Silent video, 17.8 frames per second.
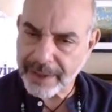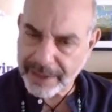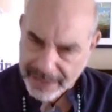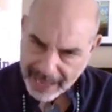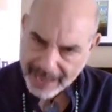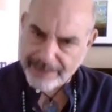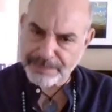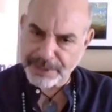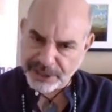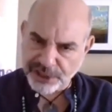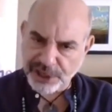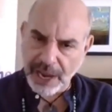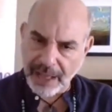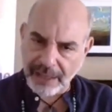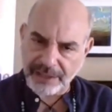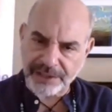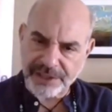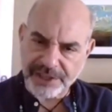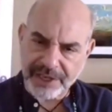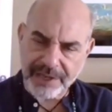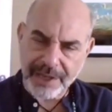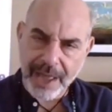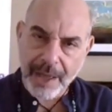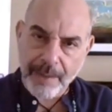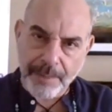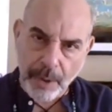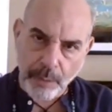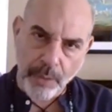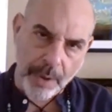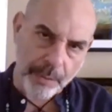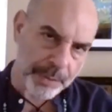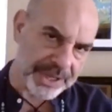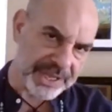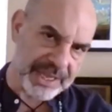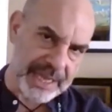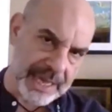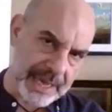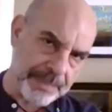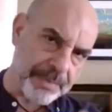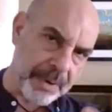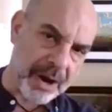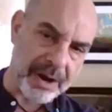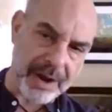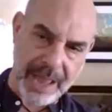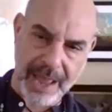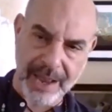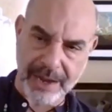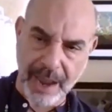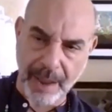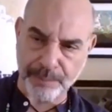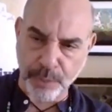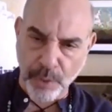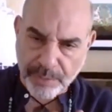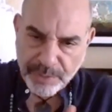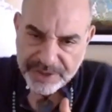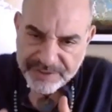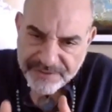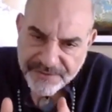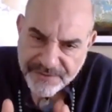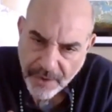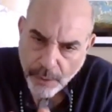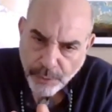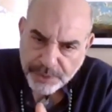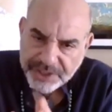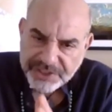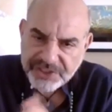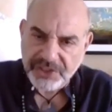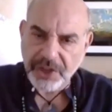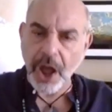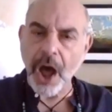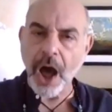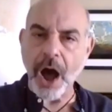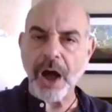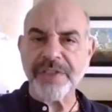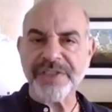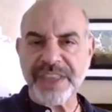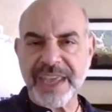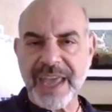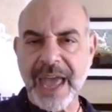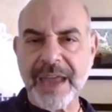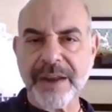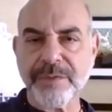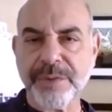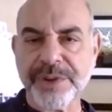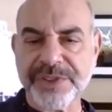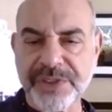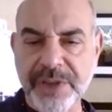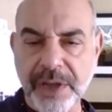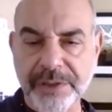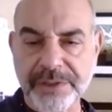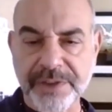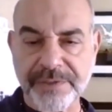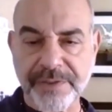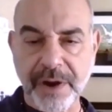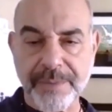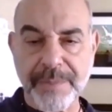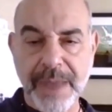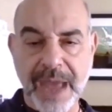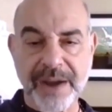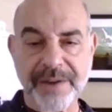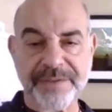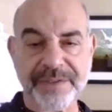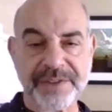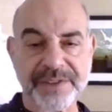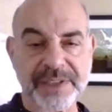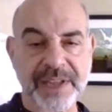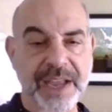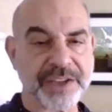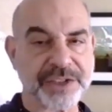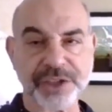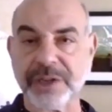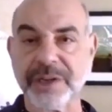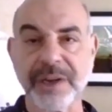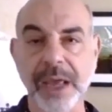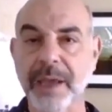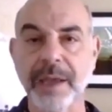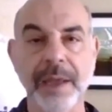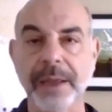It can be challenging, but when we keep our head up, when we focus on the end result of our manifestation,